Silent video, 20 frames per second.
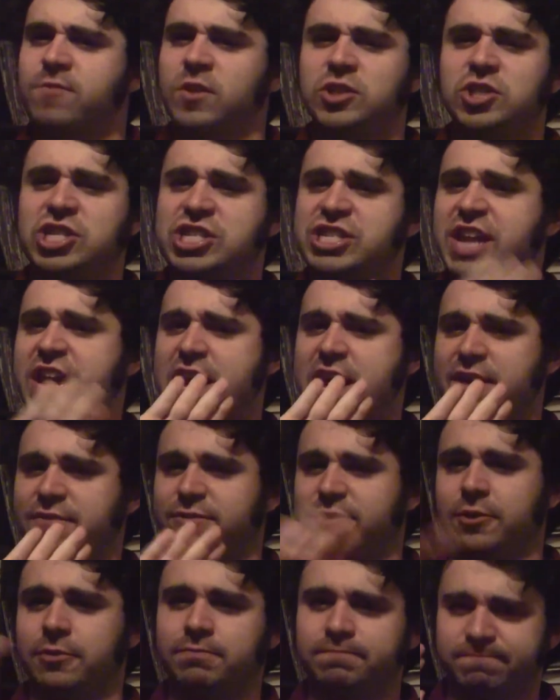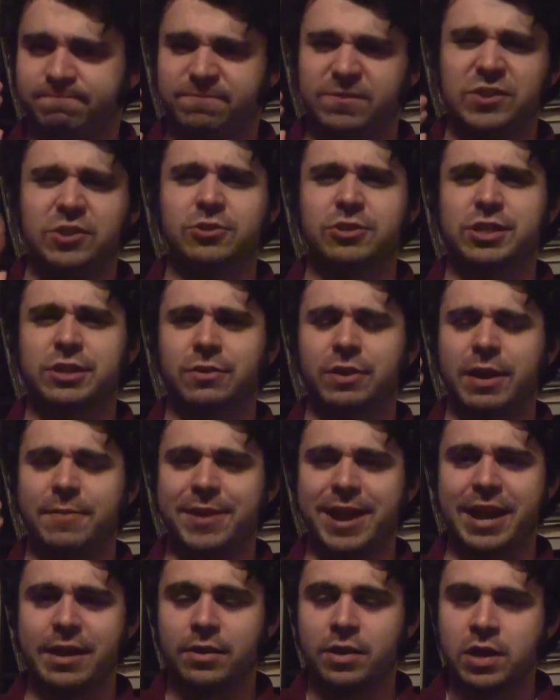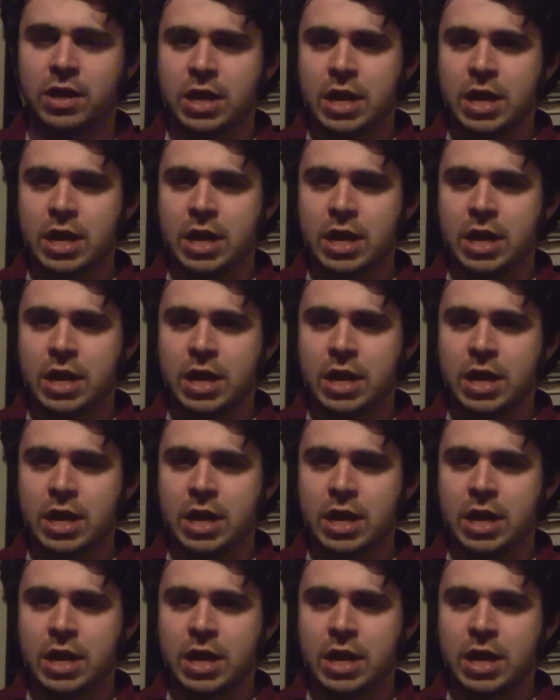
Just stay after. You'll see what I mean.